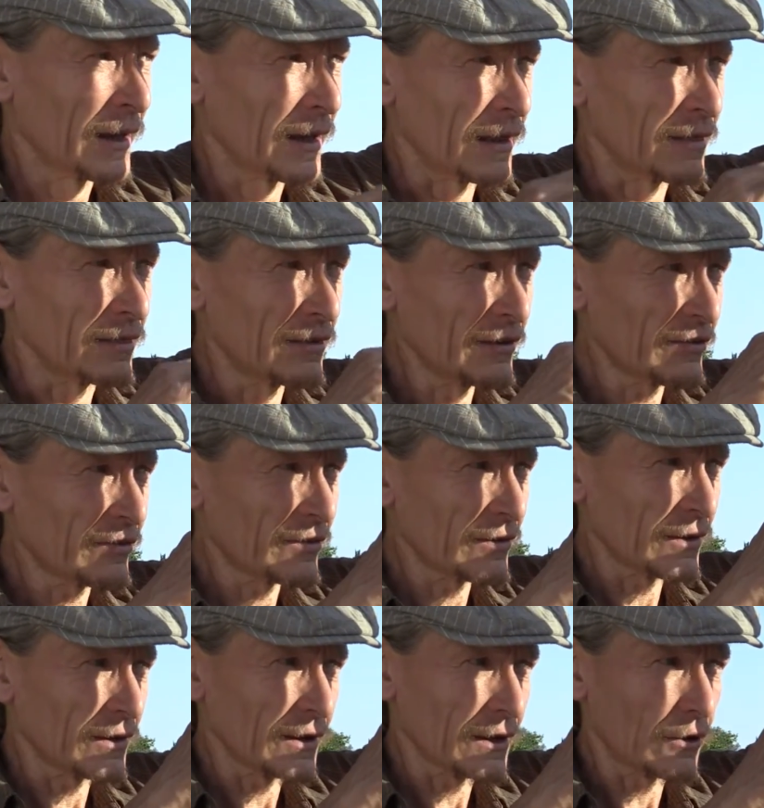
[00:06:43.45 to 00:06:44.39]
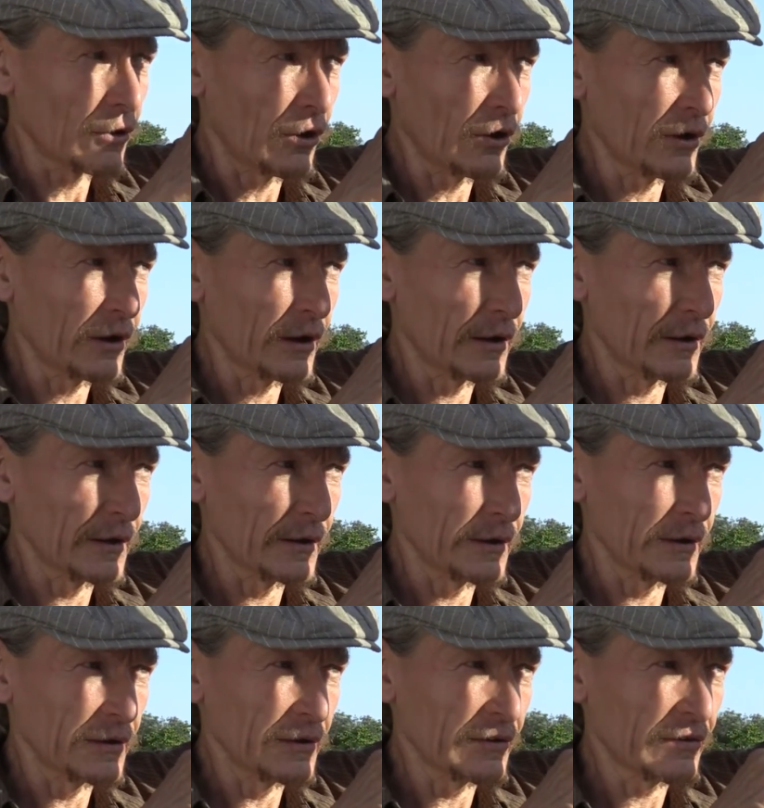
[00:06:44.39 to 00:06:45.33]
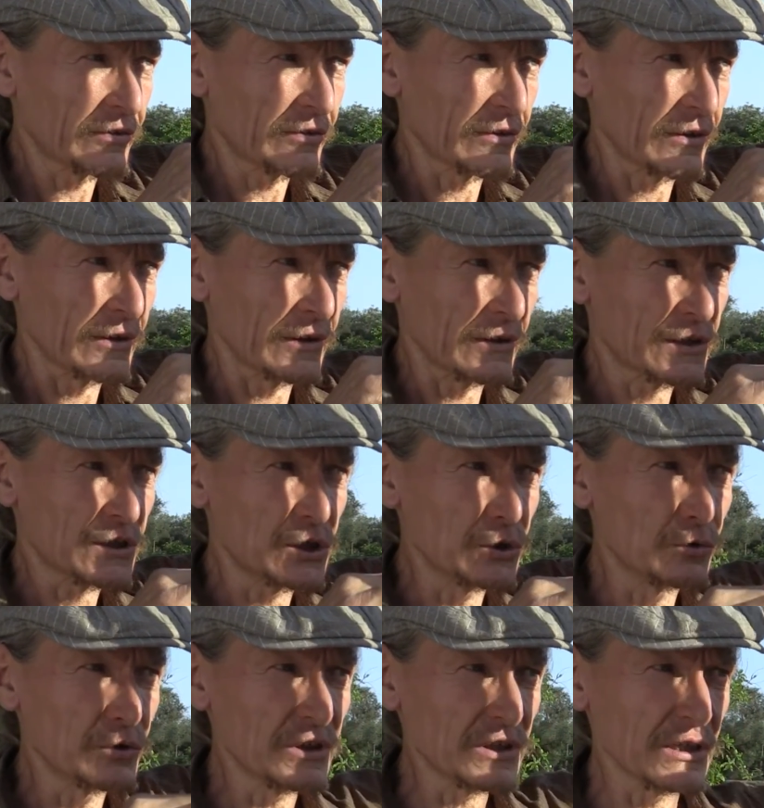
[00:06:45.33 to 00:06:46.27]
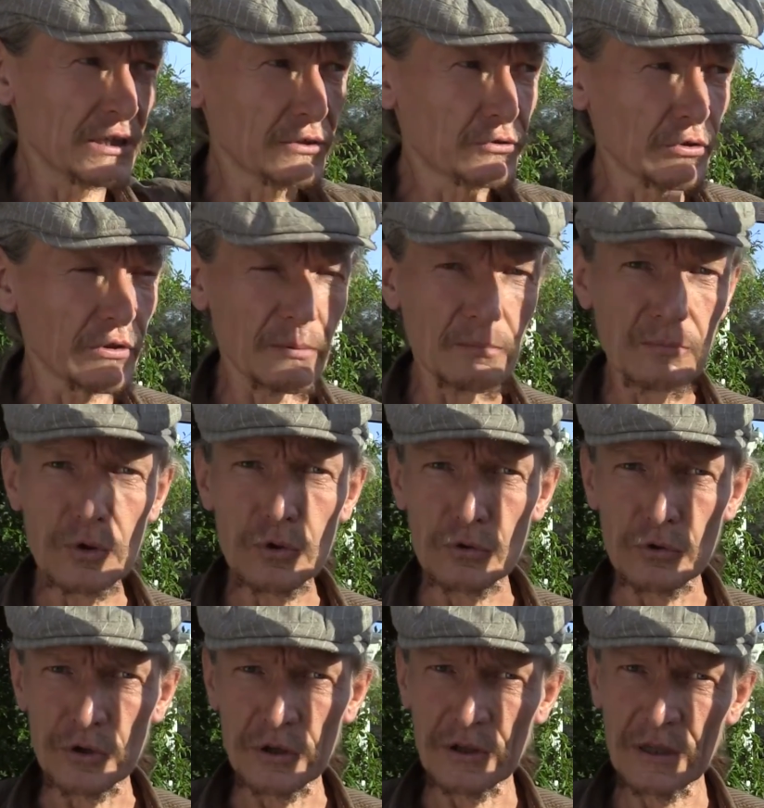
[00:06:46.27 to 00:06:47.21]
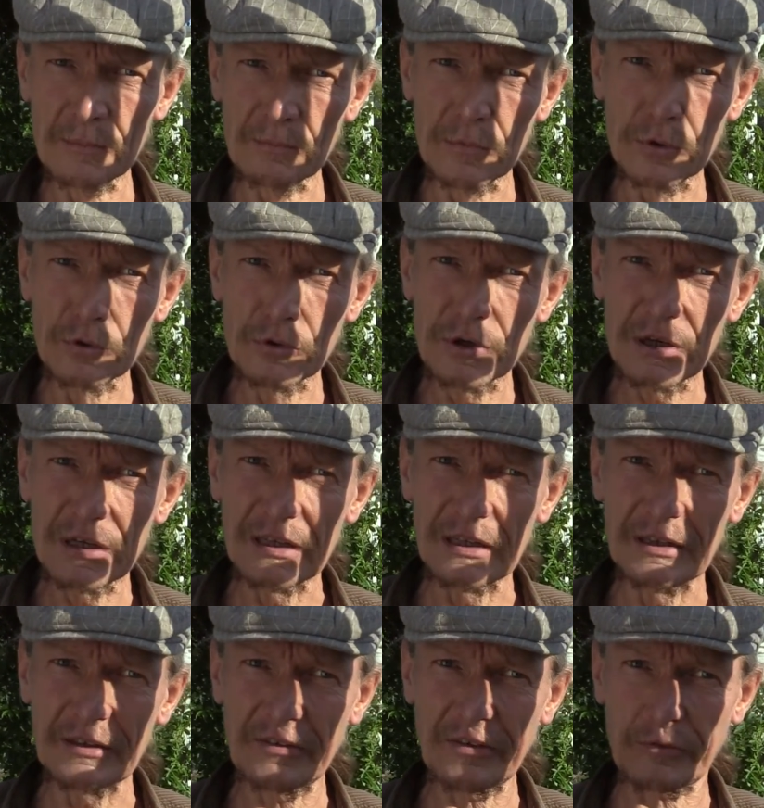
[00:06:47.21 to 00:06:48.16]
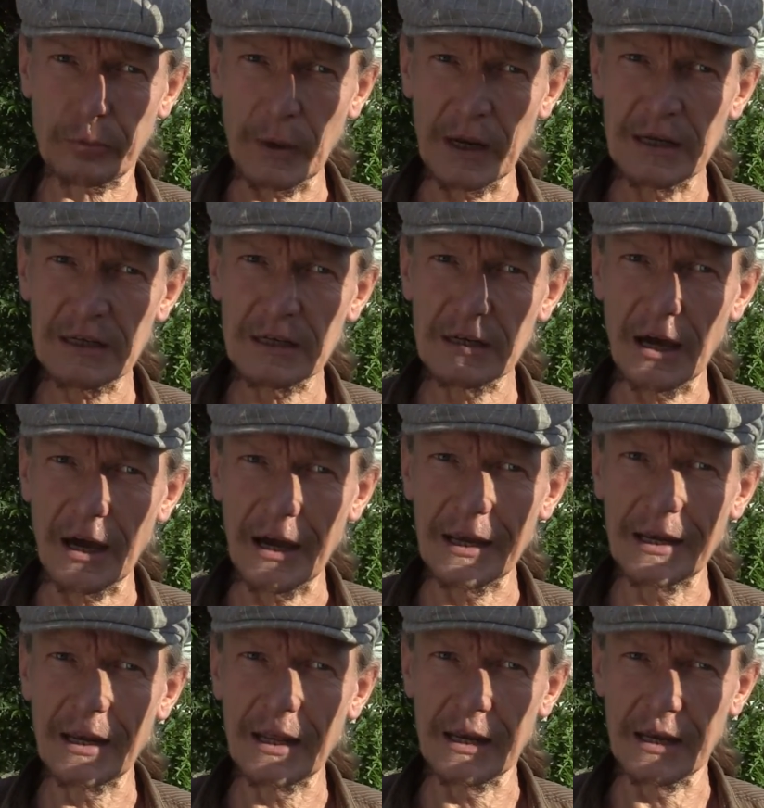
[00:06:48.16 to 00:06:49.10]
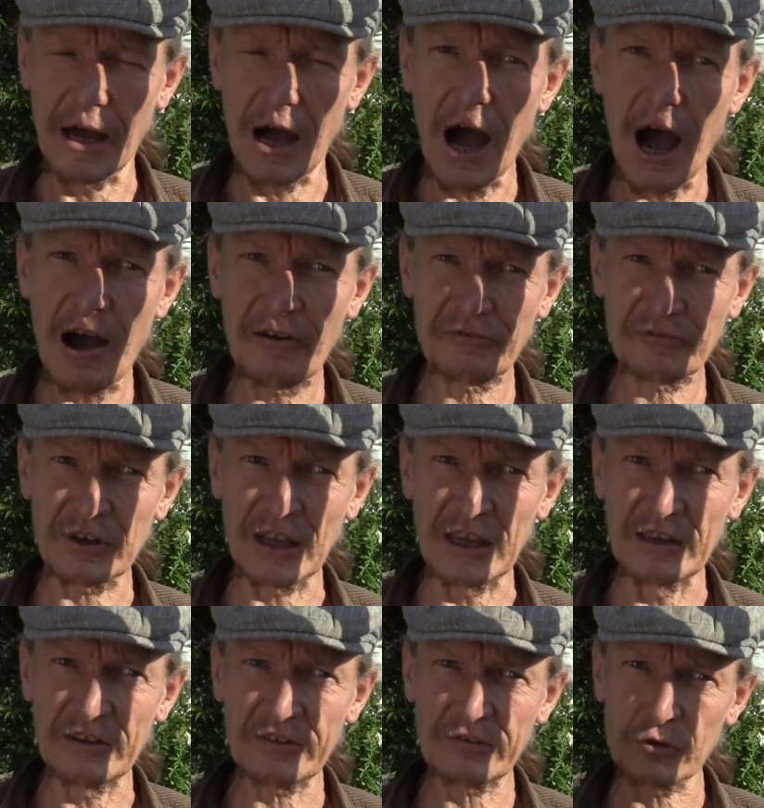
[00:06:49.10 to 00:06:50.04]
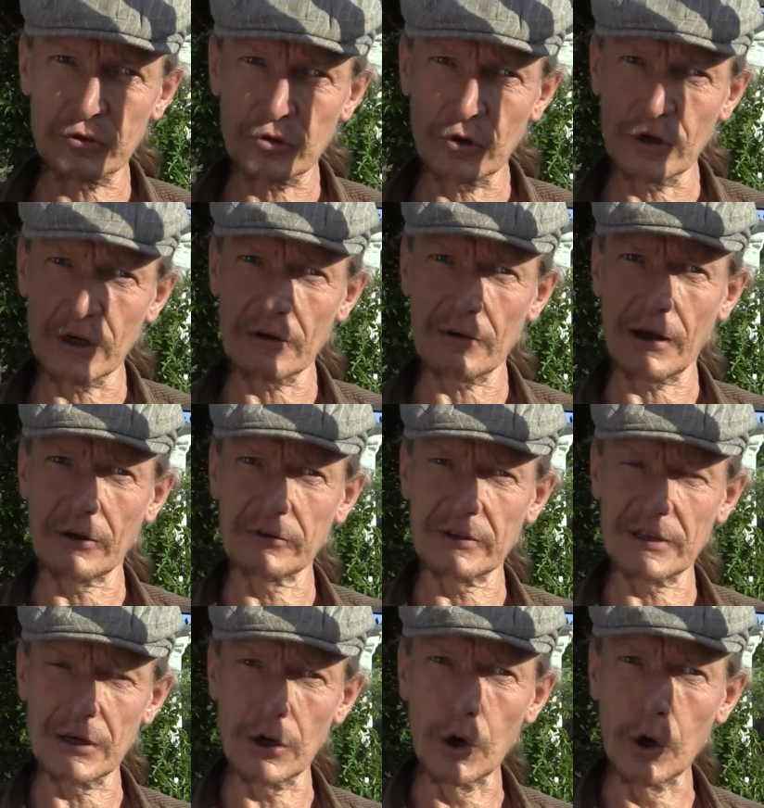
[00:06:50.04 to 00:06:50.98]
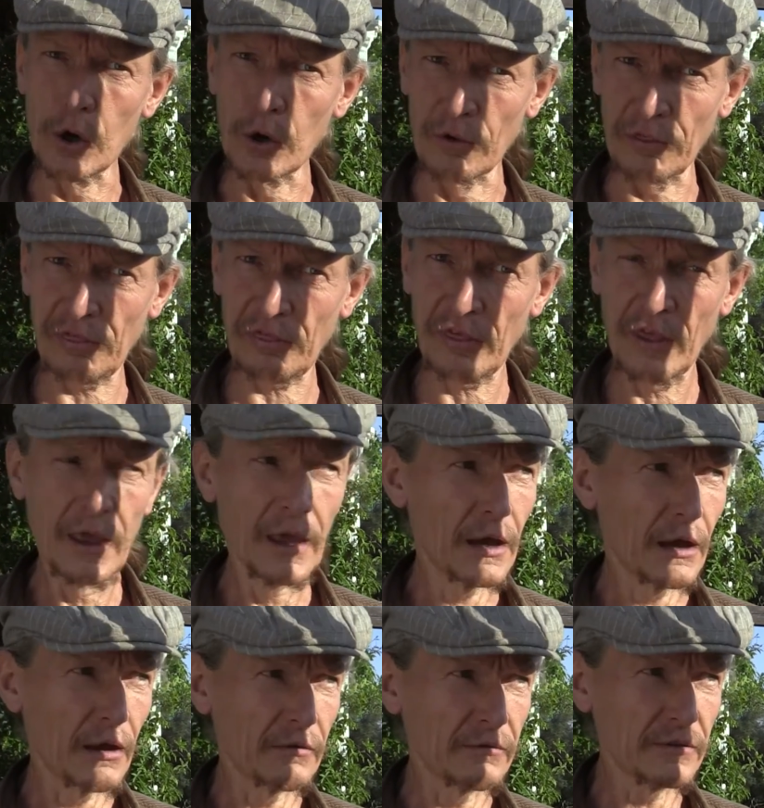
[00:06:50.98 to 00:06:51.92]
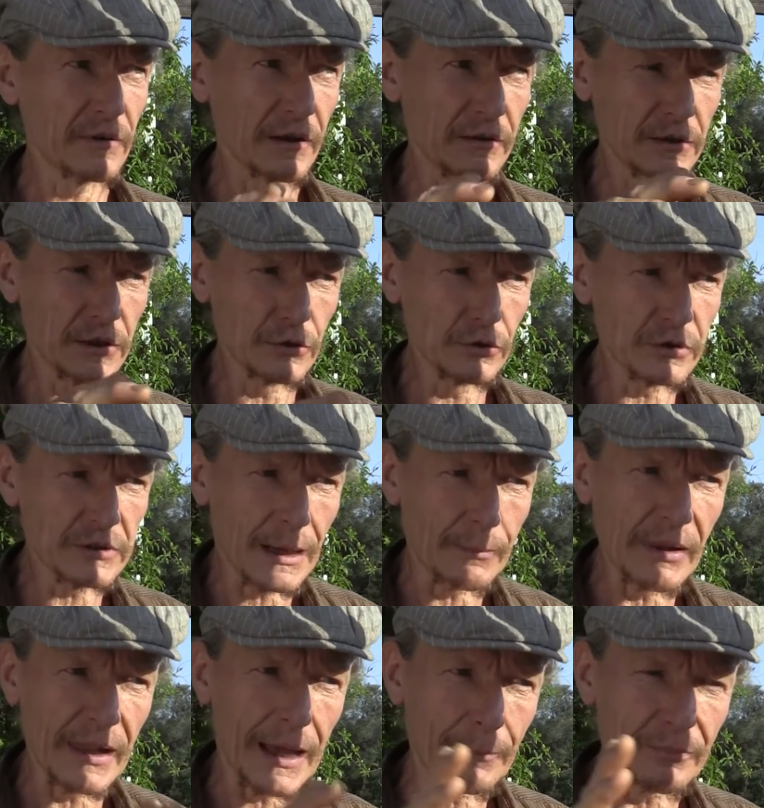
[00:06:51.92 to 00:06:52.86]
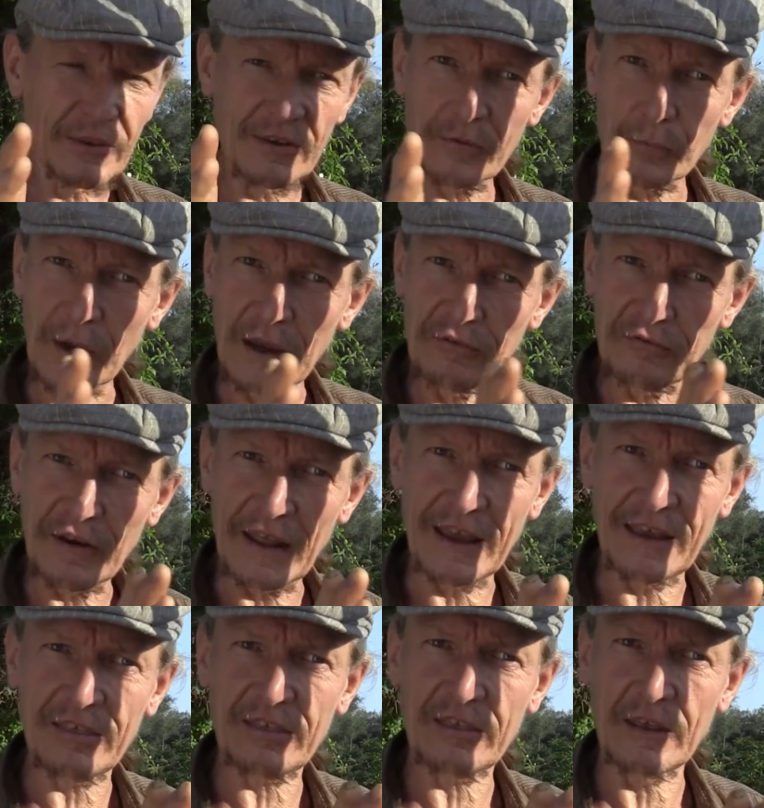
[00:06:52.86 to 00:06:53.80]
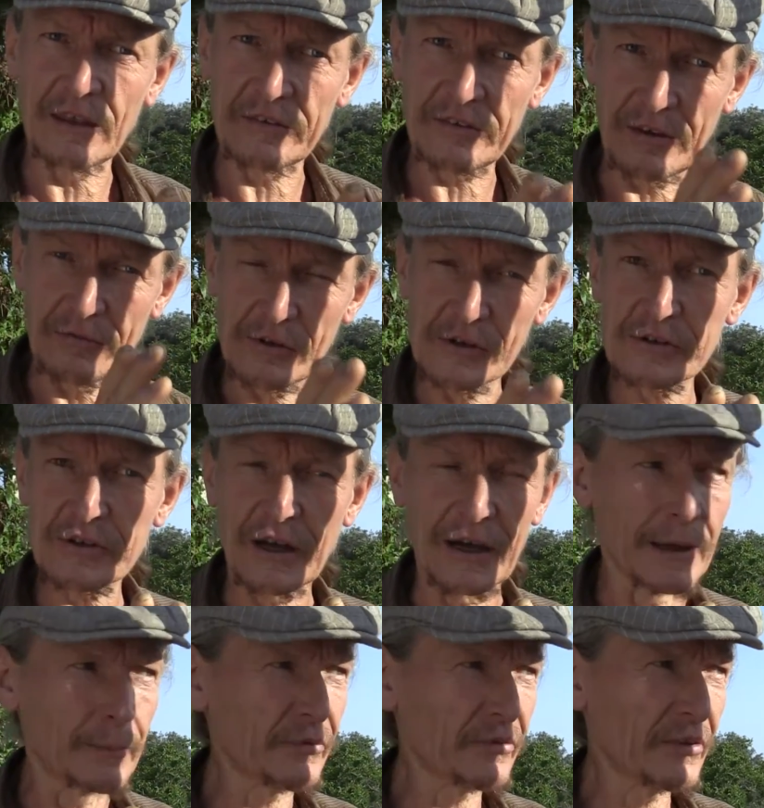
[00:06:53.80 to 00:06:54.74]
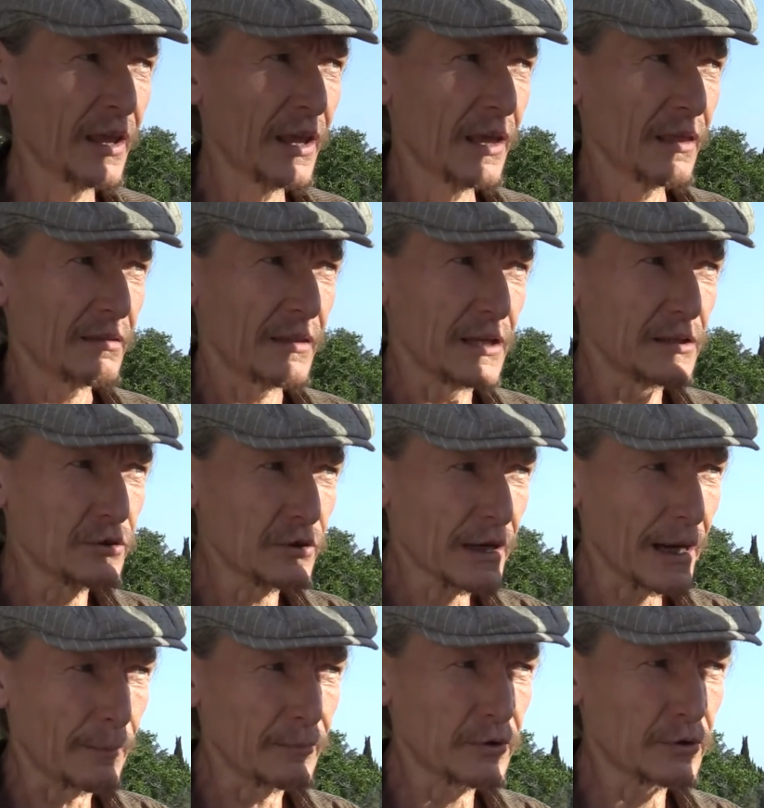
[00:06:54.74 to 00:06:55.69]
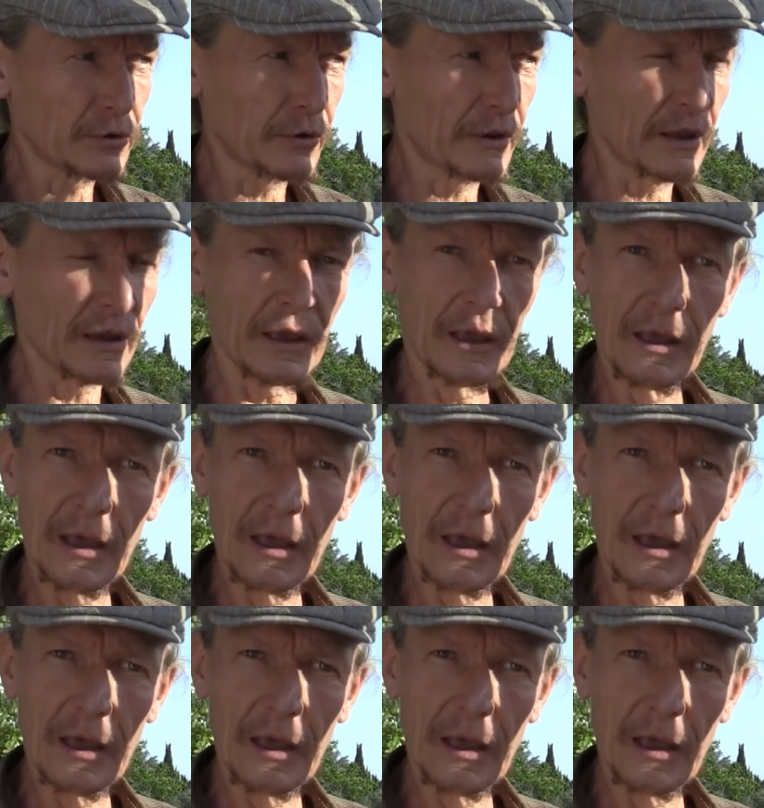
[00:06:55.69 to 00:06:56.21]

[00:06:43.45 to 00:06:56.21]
And this gong is tuned into the moon. The moon needs 29.5 days to turn around the Earth. And when you double up this wavelength several times, then you come to the